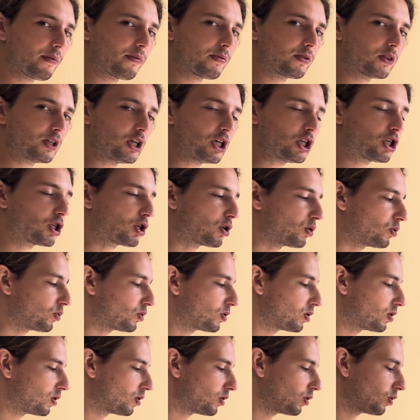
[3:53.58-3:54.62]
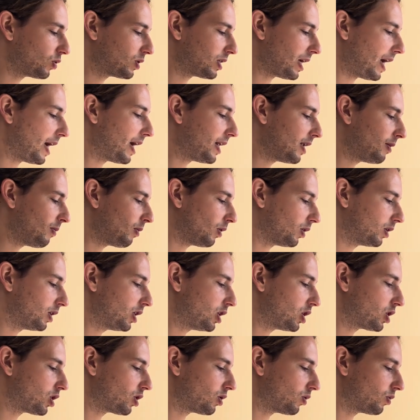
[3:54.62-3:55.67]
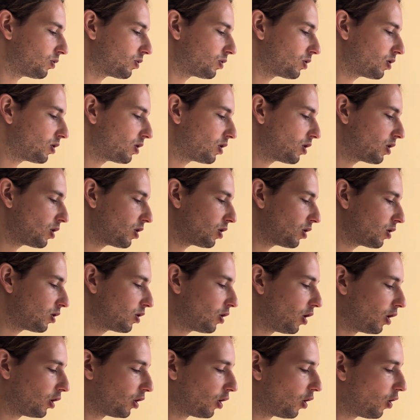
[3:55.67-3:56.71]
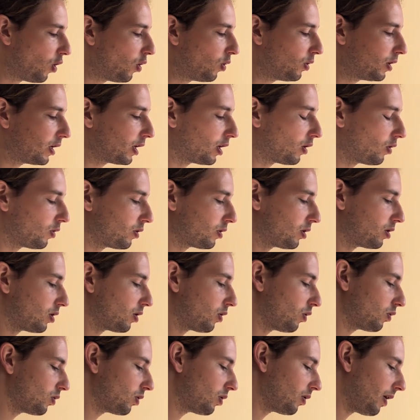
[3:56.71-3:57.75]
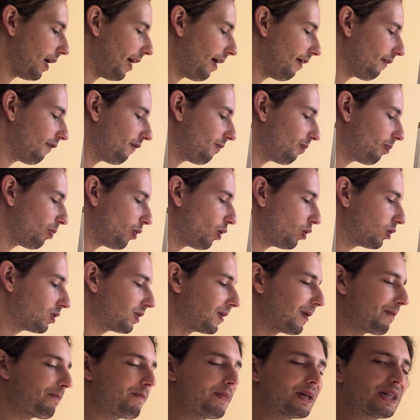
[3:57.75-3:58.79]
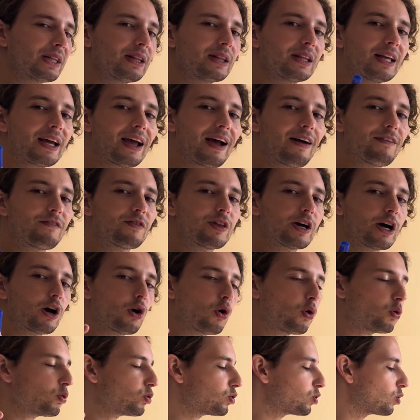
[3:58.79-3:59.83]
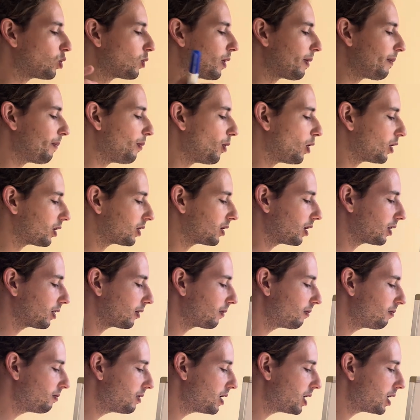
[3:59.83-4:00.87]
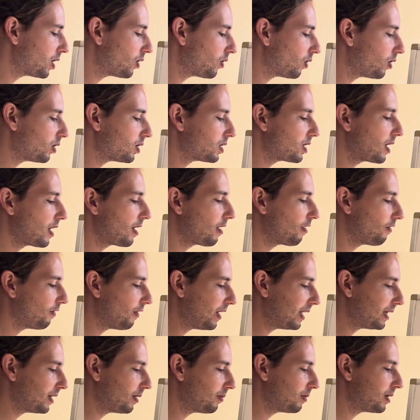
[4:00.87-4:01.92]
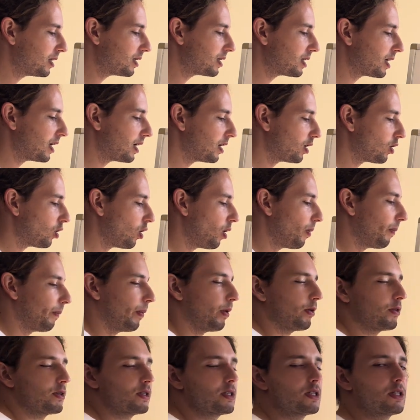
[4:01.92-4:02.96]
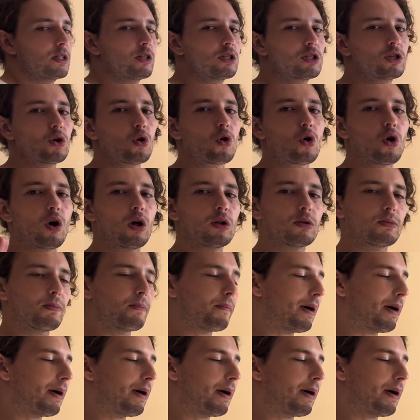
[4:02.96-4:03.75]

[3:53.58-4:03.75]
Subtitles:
tissues, those animal tissues, not only have protein, but they have the also important minerals, vitamins, and compounds, the so-called